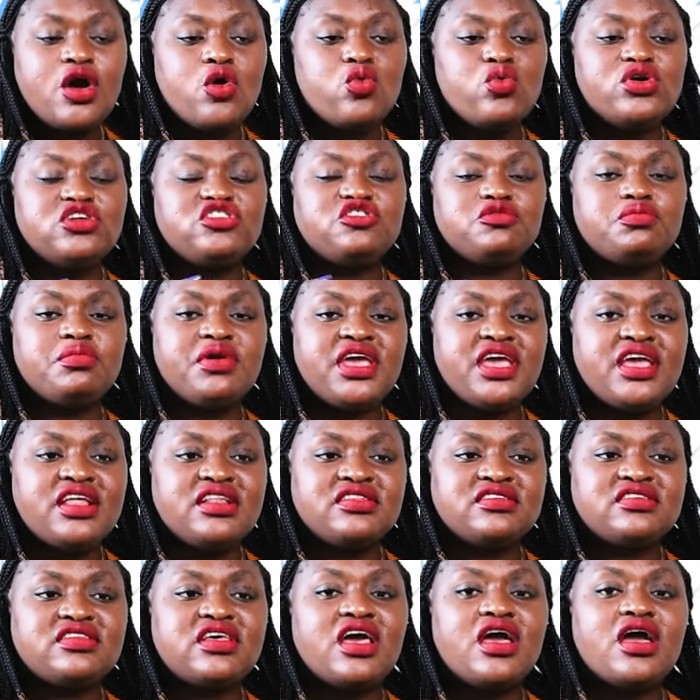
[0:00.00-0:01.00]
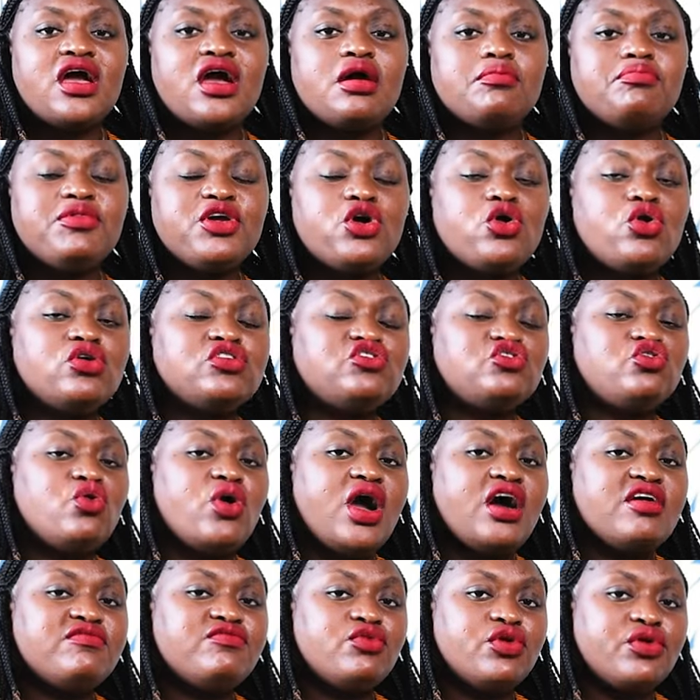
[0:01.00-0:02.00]
which means because you
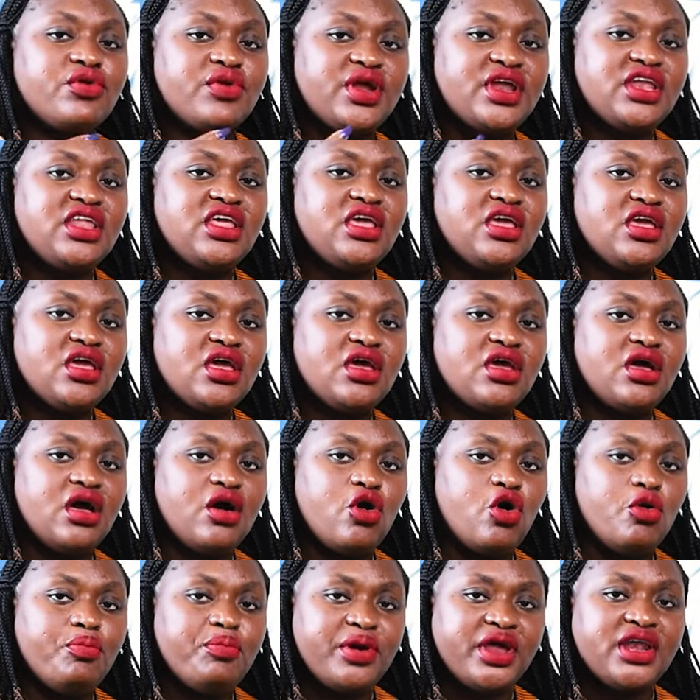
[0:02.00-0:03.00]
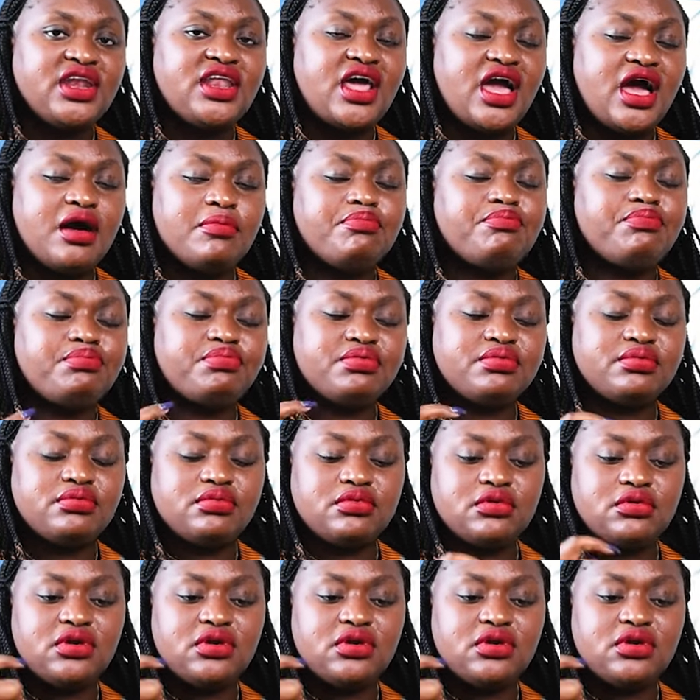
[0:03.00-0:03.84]
have already opened up